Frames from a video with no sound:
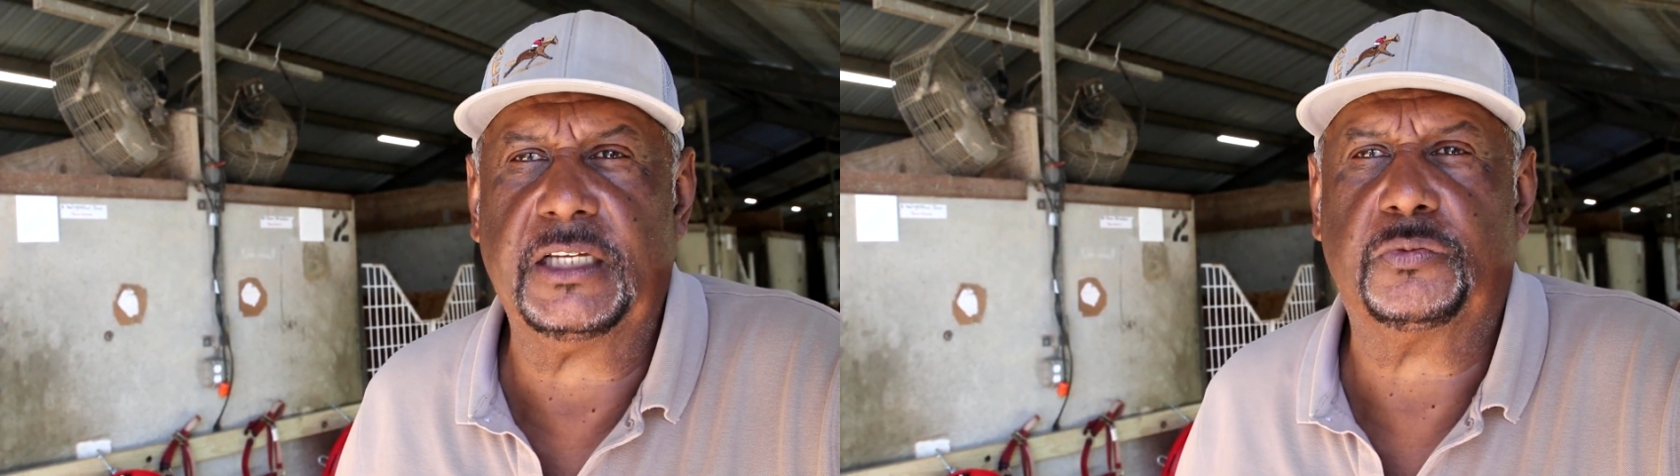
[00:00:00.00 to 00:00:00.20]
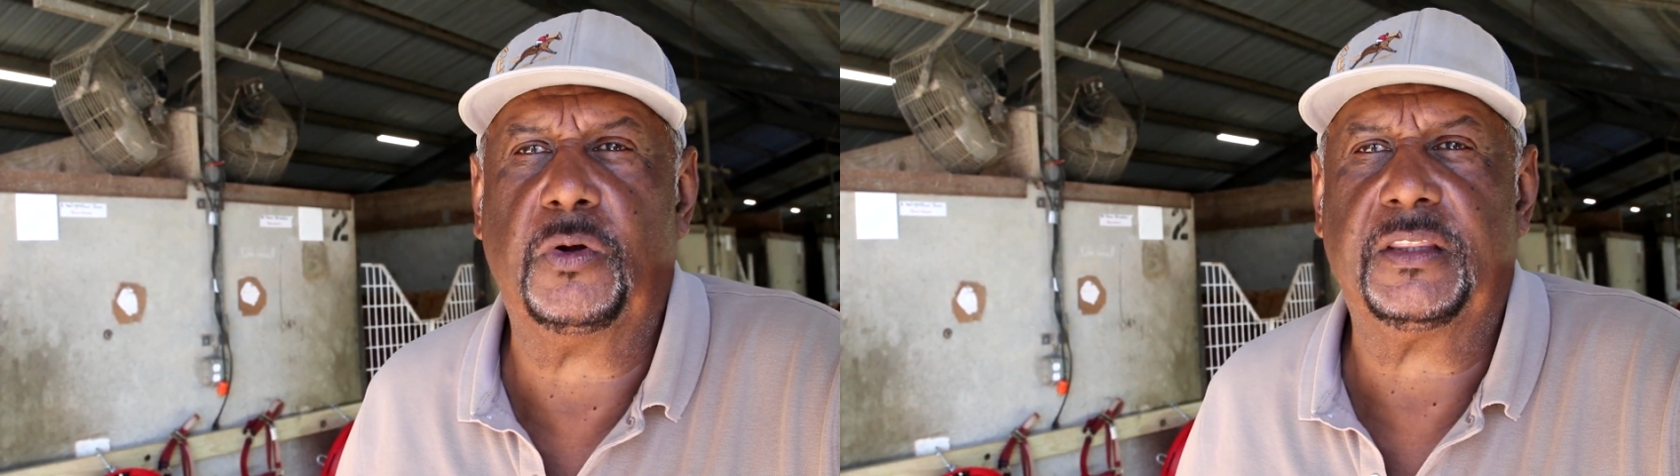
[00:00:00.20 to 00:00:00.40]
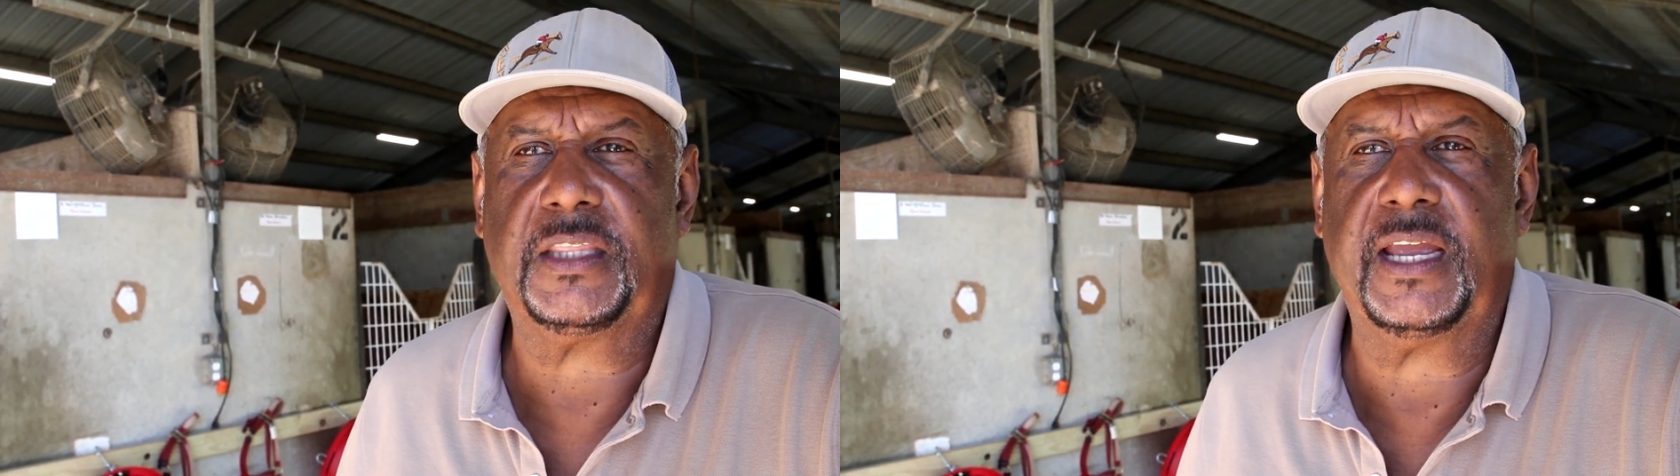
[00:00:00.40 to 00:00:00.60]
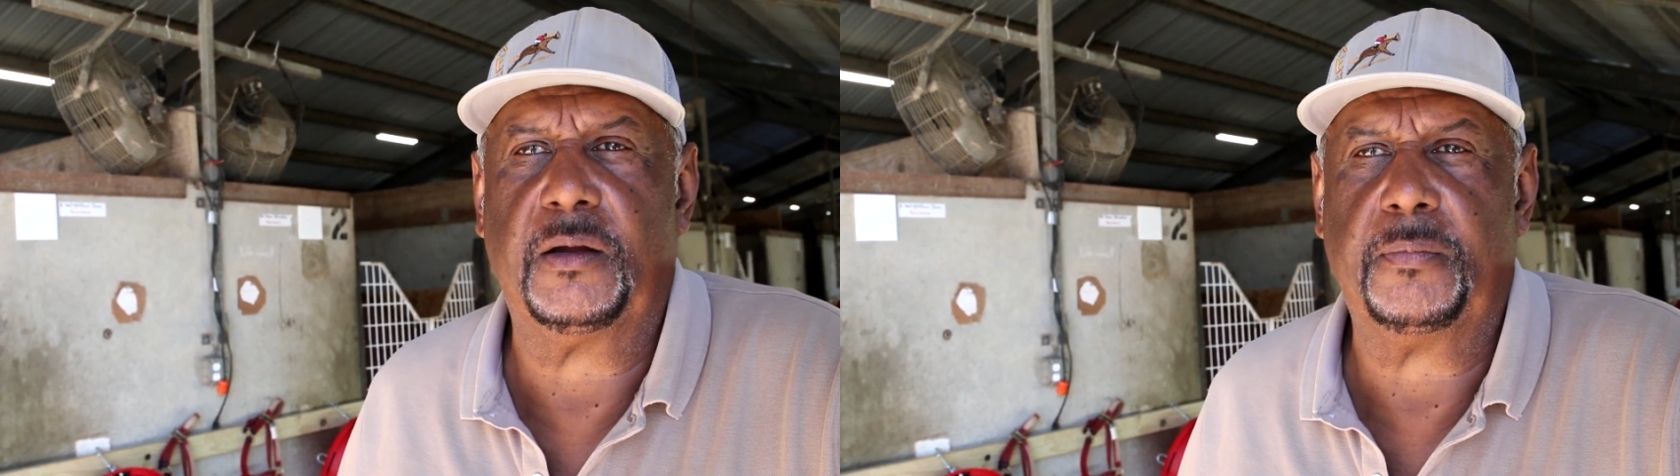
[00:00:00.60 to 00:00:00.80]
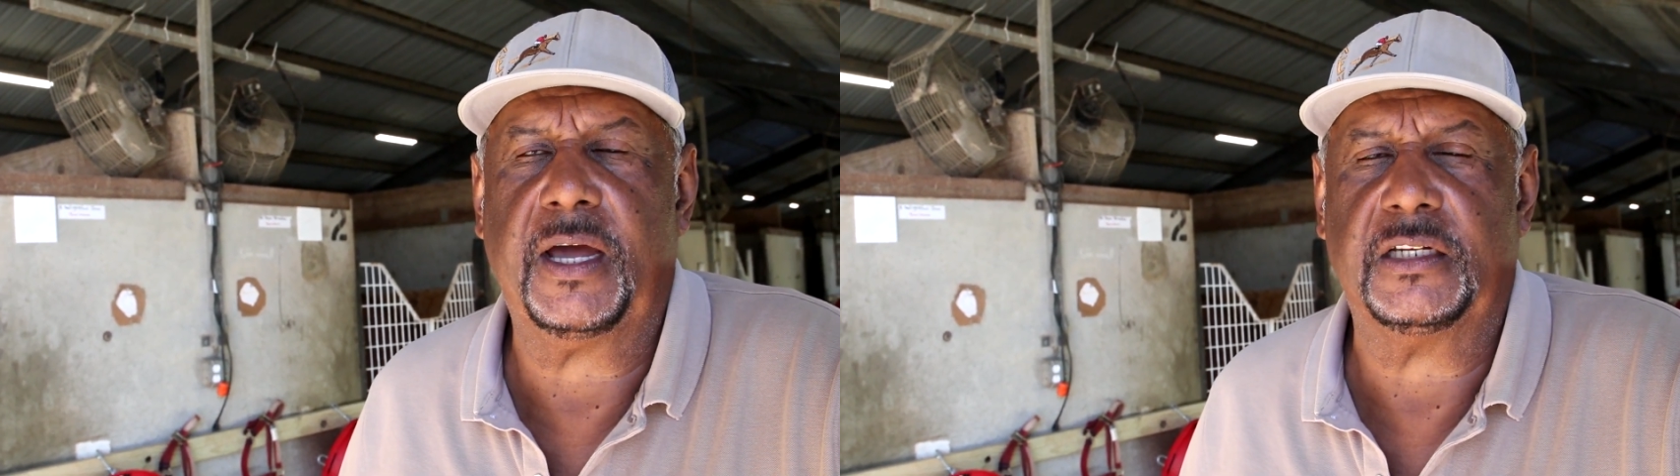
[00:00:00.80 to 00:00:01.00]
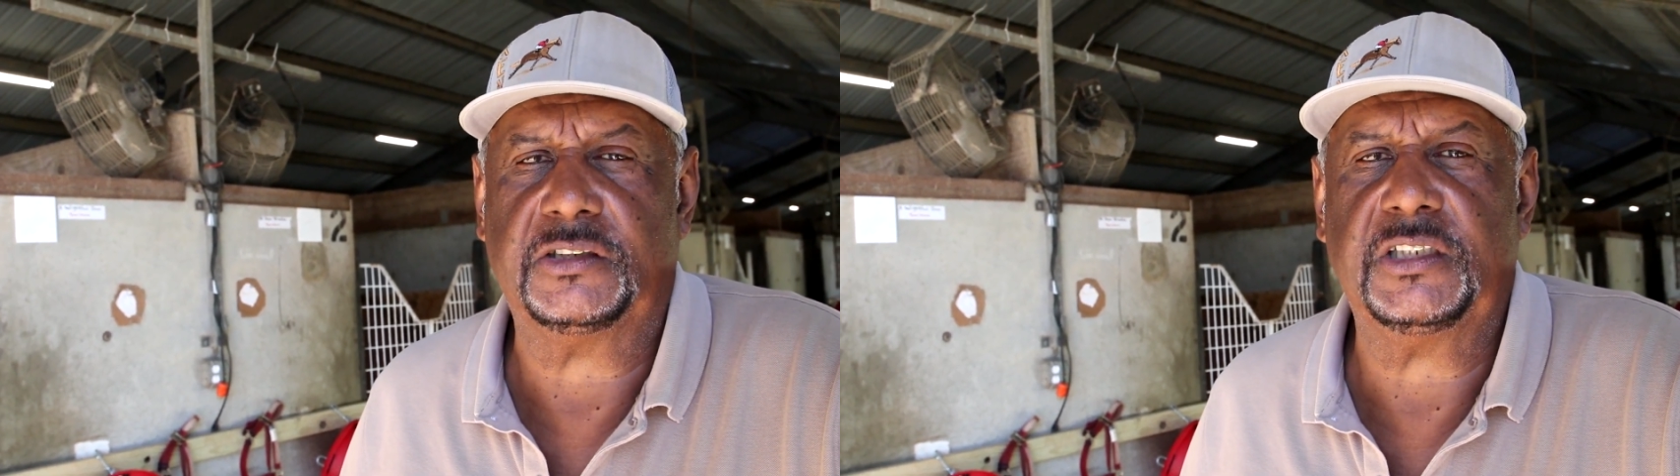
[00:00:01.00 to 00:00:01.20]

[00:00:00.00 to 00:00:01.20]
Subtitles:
That's one thing about it.